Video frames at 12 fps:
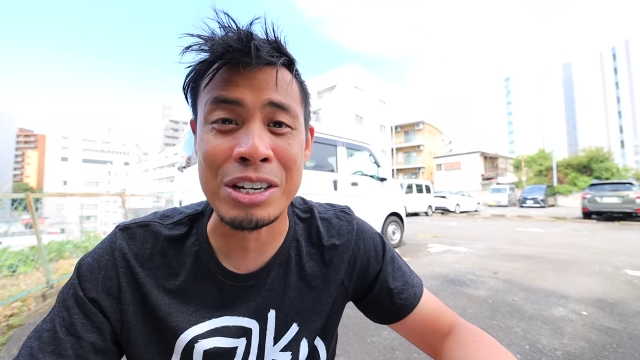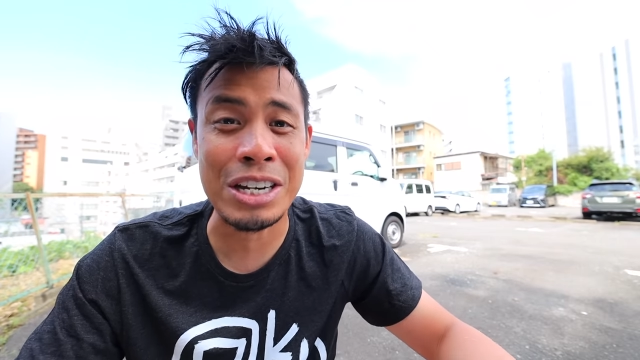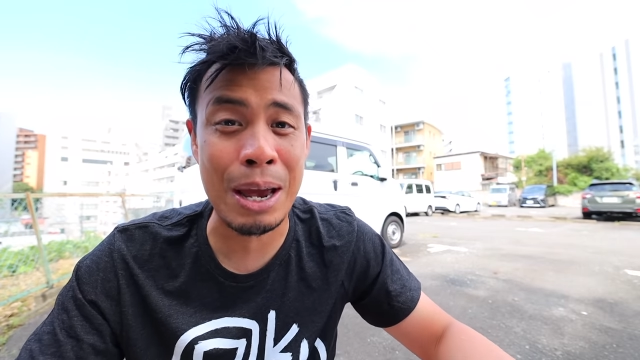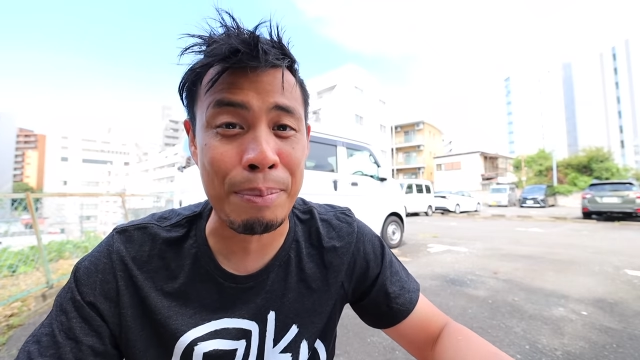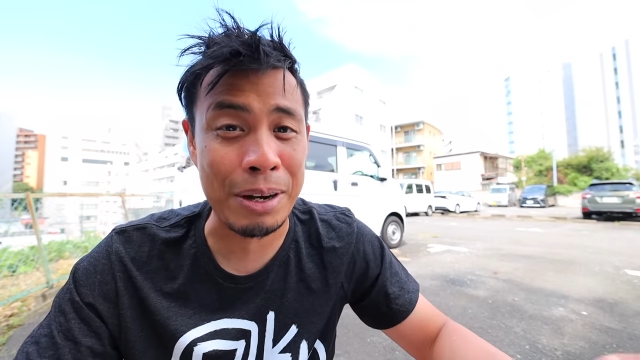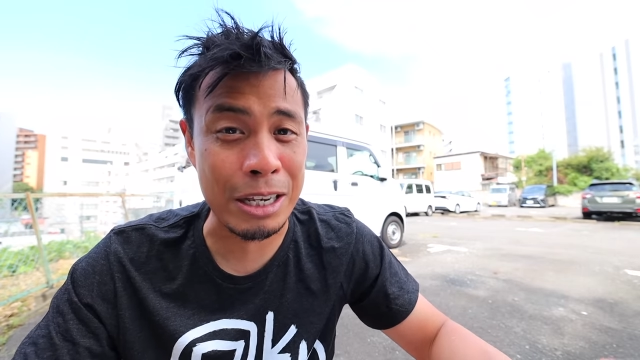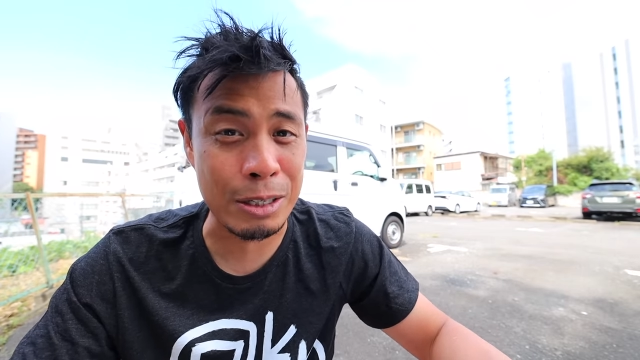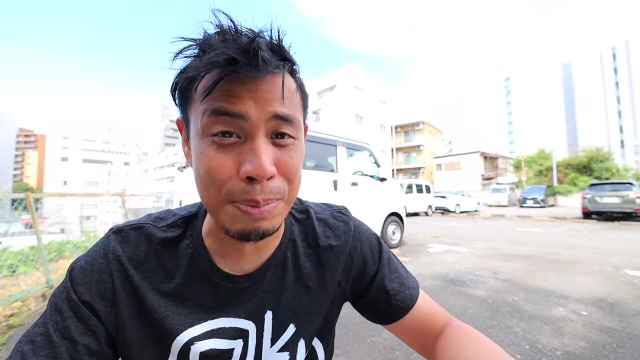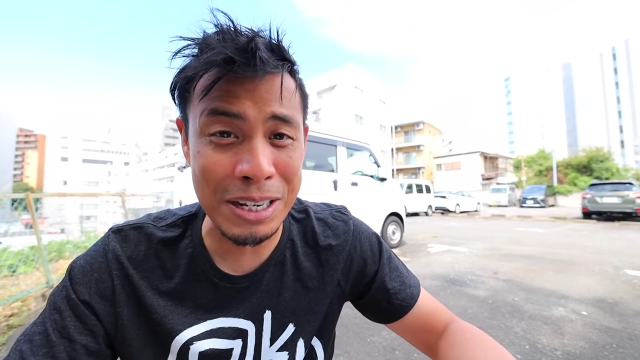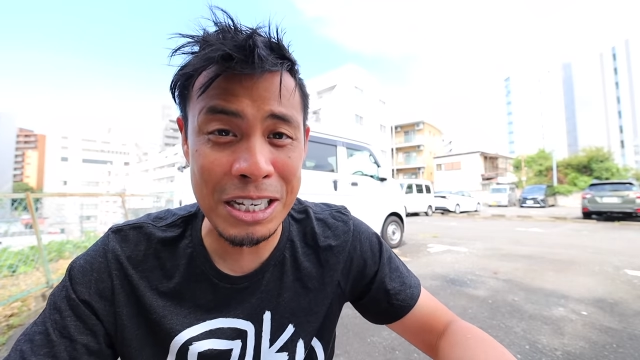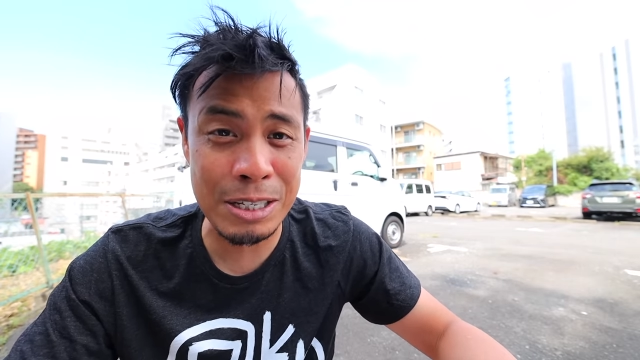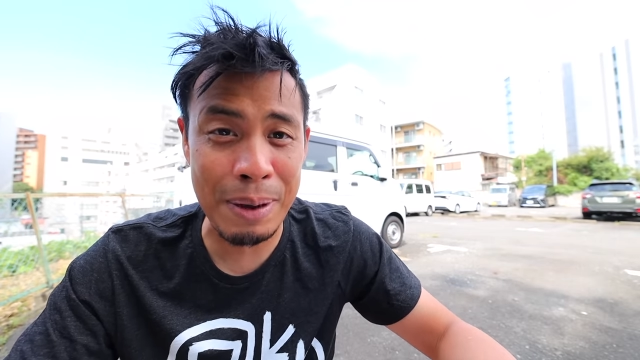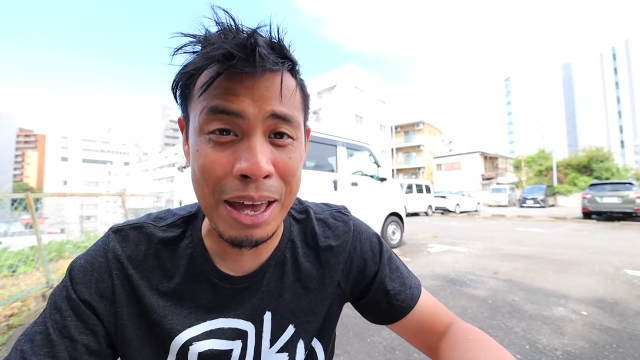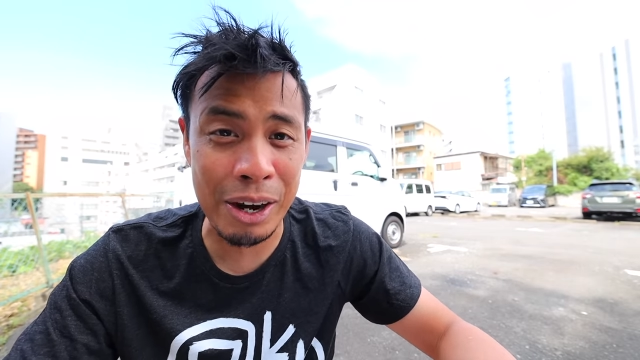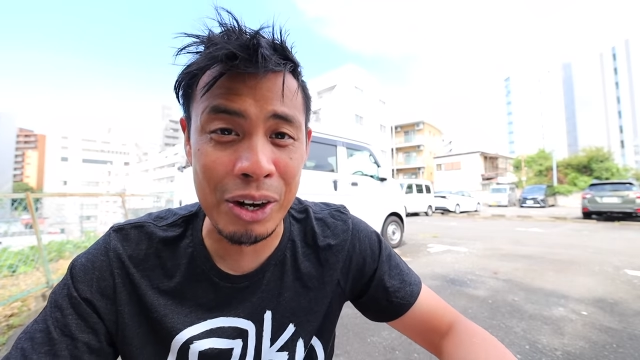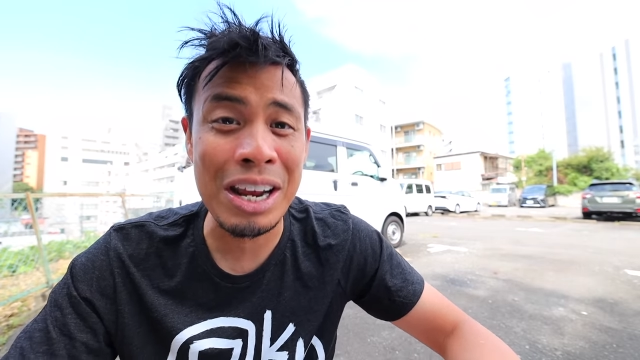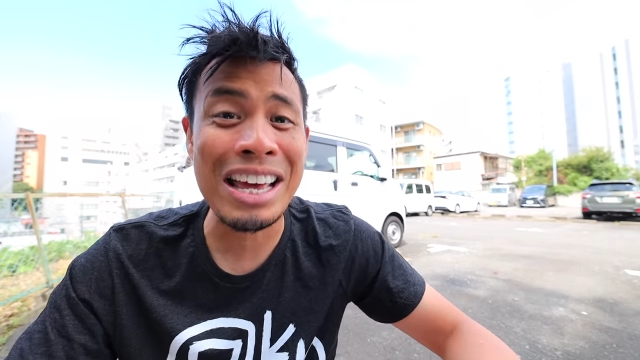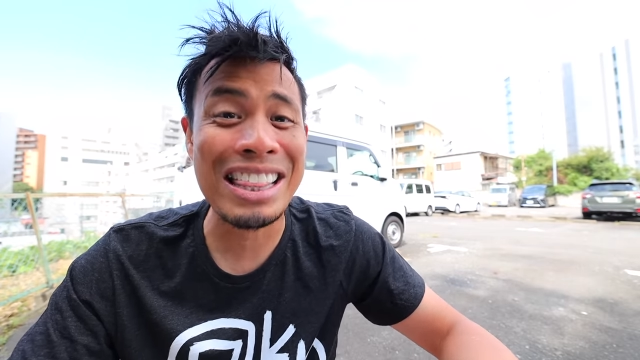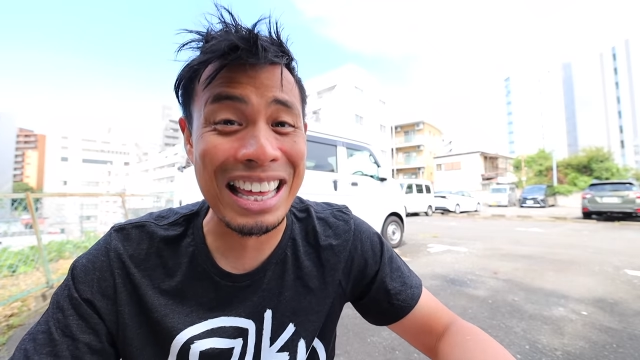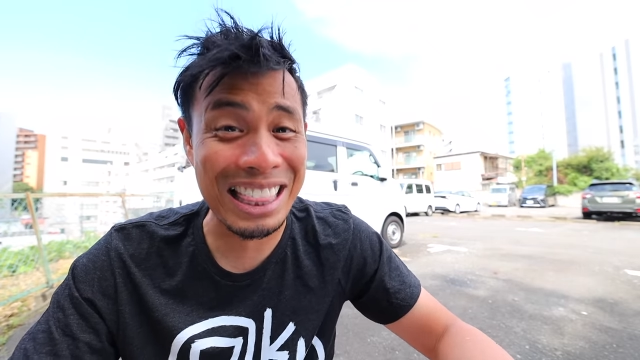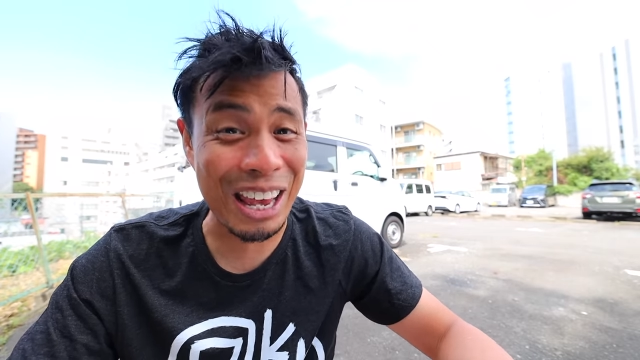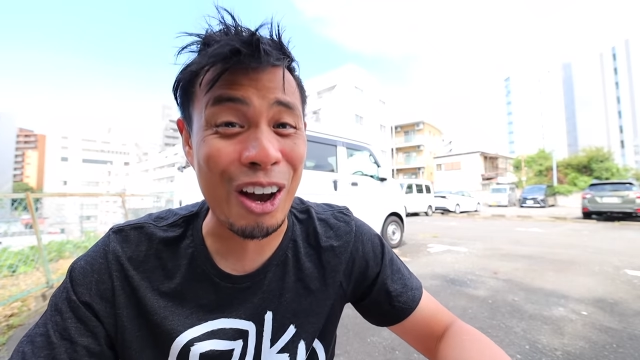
Japanese business manner that they